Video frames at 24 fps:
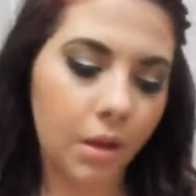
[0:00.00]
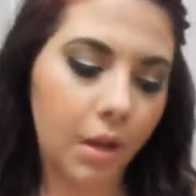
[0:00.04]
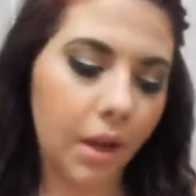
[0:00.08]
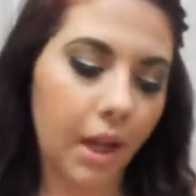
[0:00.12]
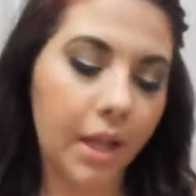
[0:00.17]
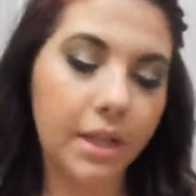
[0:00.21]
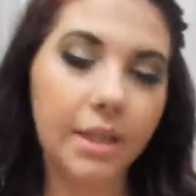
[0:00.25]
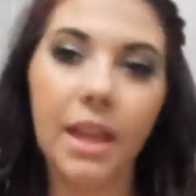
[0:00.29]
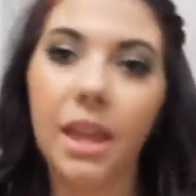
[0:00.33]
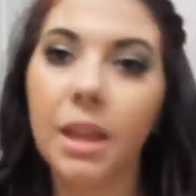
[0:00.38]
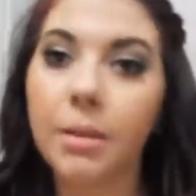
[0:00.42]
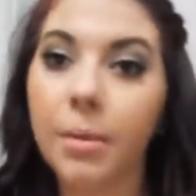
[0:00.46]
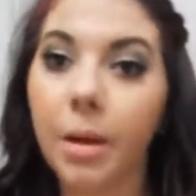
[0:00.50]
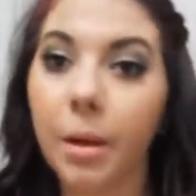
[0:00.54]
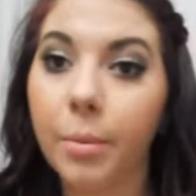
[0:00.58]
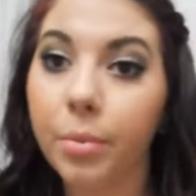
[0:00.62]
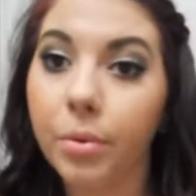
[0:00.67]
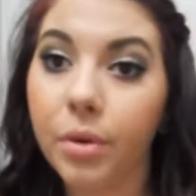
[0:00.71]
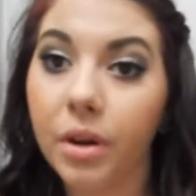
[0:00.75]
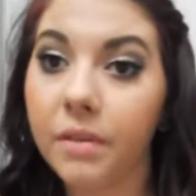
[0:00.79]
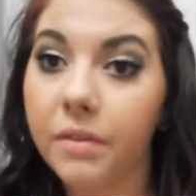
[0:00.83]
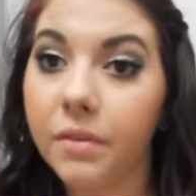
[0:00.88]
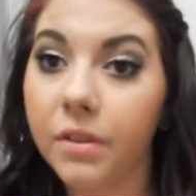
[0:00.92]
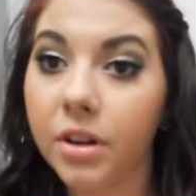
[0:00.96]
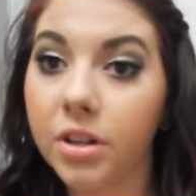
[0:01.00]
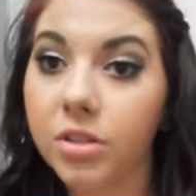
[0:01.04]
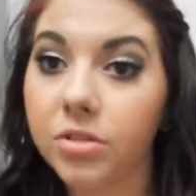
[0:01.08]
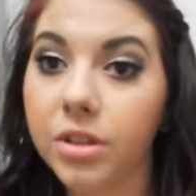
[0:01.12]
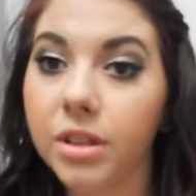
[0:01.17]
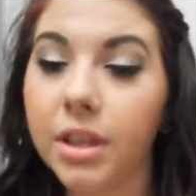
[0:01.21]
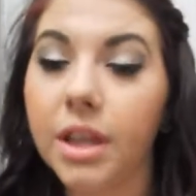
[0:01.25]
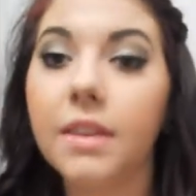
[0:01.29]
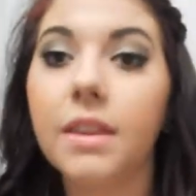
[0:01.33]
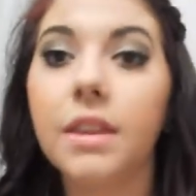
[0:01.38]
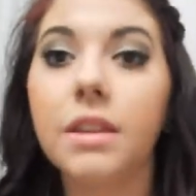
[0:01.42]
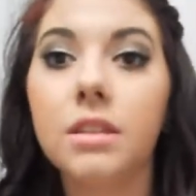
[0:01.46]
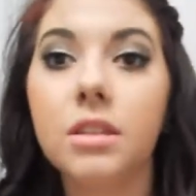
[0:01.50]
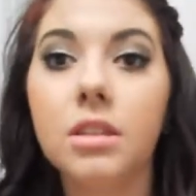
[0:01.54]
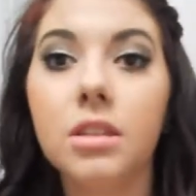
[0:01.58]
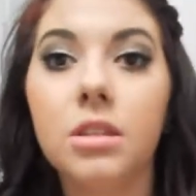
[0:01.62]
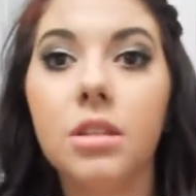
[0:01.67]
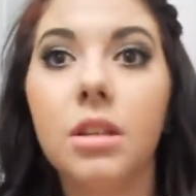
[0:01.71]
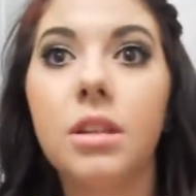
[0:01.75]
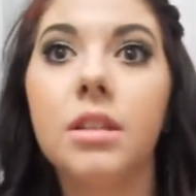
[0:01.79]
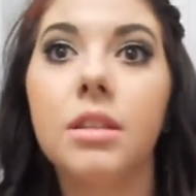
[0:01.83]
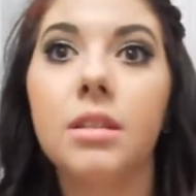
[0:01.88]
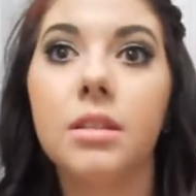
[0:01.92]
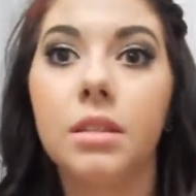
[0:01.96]
it's all about preference, really. This is
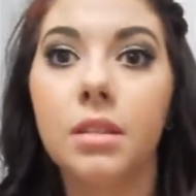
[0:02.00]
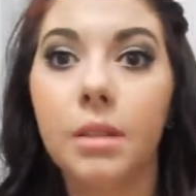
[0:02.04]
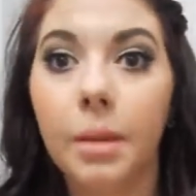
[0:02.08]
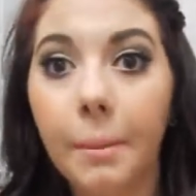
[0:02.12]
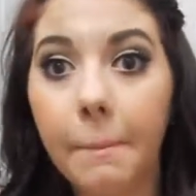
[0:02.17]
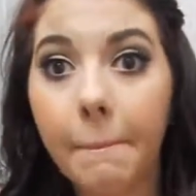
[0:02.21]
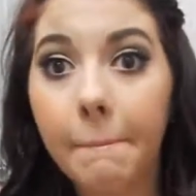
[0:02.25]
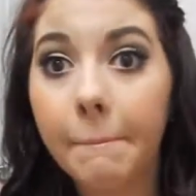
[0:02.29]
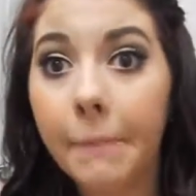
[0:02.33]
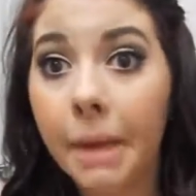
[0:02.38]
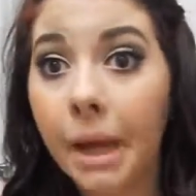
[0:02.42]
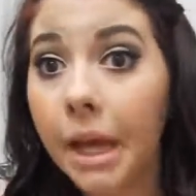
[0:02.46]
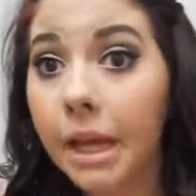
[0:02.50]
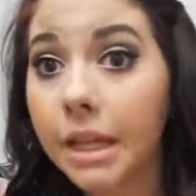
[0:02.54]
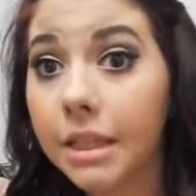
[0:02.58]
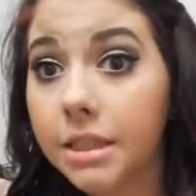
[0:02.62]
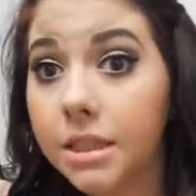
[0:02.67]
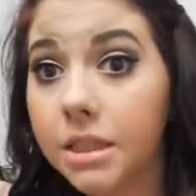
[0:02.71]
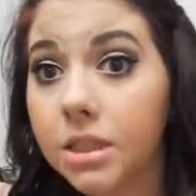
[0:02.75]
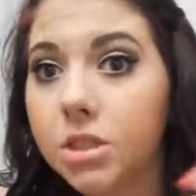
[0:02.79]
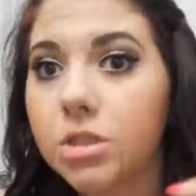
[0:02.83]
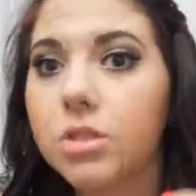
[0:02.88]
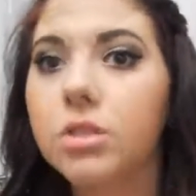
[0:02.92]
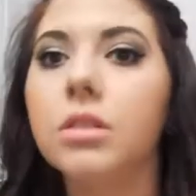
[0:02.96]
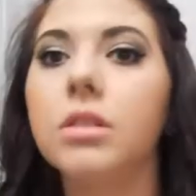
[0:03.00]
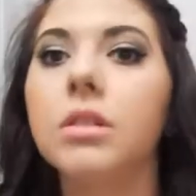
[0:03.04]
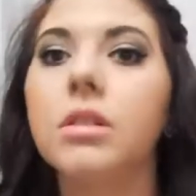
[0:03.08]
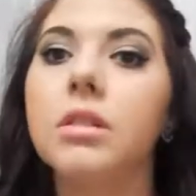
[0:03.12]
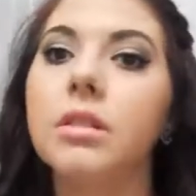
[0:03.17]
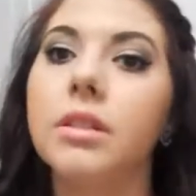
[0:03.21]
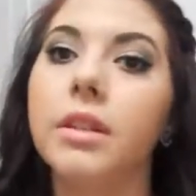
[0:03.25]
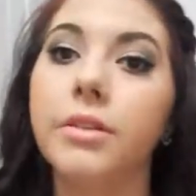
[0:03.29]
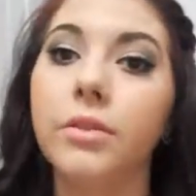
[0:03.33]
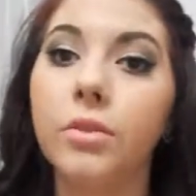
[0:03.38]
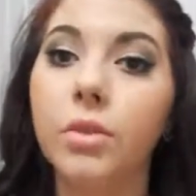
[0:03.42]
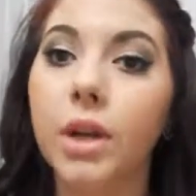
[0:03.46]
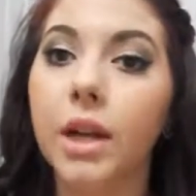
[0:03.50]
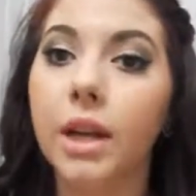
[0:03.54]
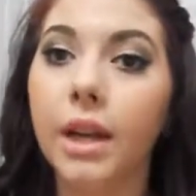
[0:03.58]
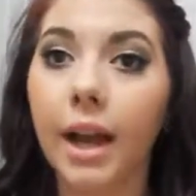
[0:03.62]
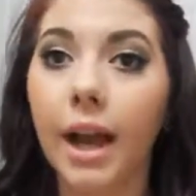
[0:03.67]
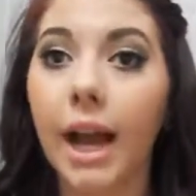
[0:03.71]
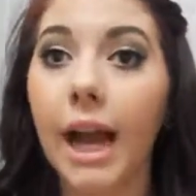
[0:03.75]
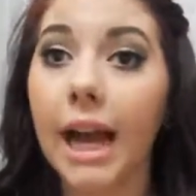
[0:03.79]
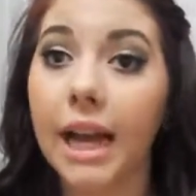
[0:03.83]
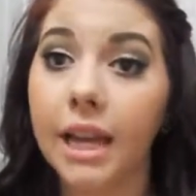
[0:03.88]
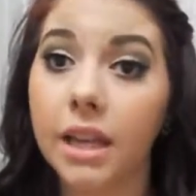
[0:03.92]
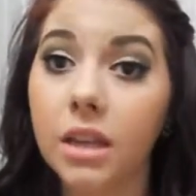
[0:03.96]
just my essentials of what
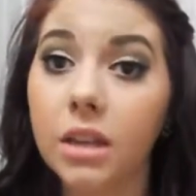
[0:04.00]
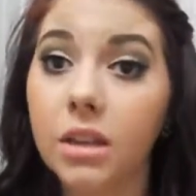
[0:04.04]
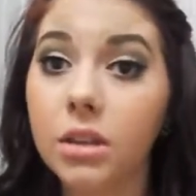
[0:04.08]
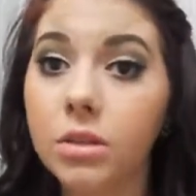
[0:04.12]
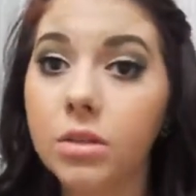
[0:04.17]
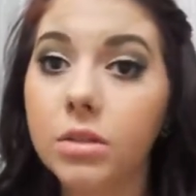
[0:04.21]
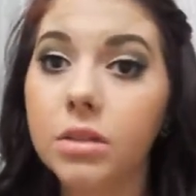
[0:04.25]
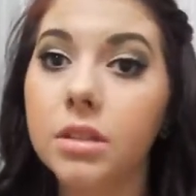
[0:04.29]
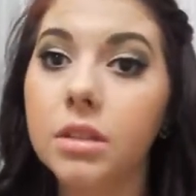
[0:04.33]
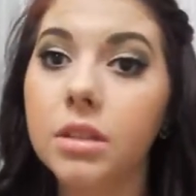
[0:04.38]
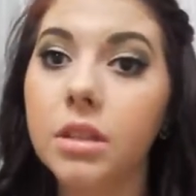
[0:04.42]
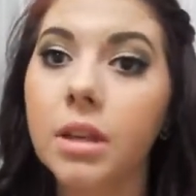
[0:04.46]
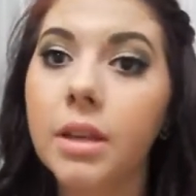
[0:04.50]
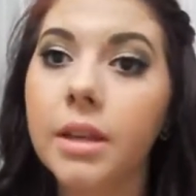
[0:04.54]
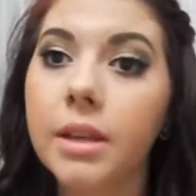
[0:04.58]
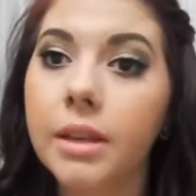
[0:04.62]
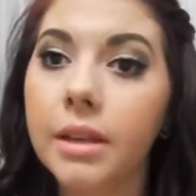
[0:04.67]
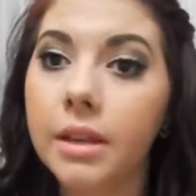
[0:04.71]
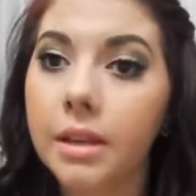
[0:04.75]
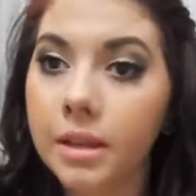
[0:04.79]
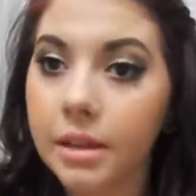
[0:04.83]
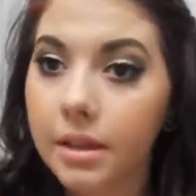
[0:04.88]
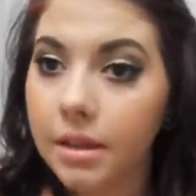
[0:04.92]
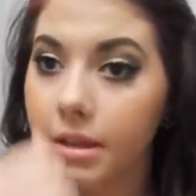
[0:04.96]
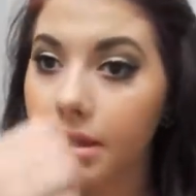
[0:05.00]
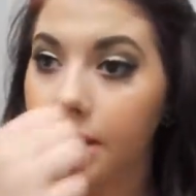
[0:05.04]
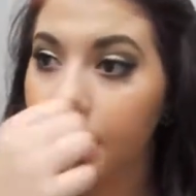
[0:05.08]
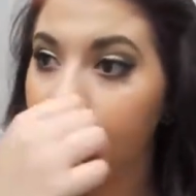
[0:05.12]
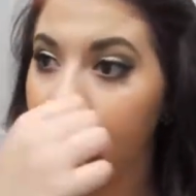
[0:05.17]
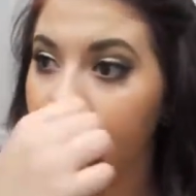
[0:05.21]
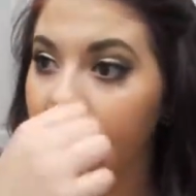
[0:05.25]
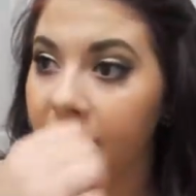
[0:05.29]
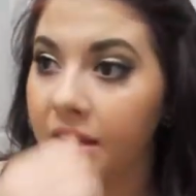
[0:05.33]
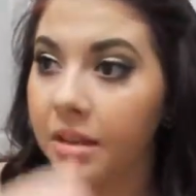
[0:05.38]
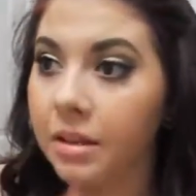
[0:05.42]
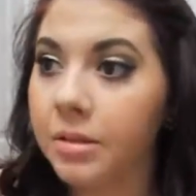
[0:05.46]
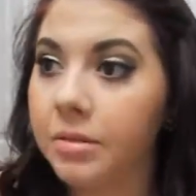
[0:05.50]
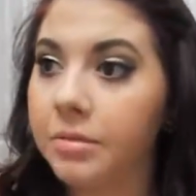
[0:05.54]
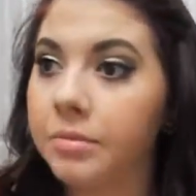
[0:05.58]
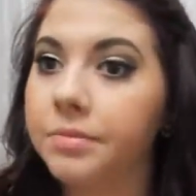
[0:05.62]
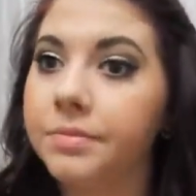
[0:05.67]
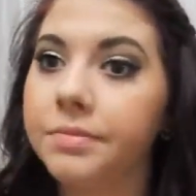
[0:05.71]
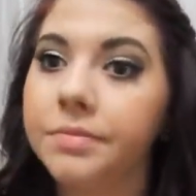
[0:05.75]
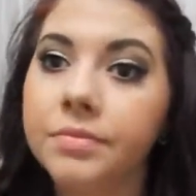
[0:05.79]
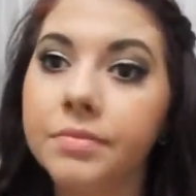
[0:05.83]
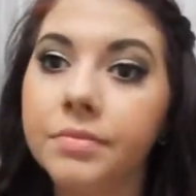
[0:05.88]
I use, and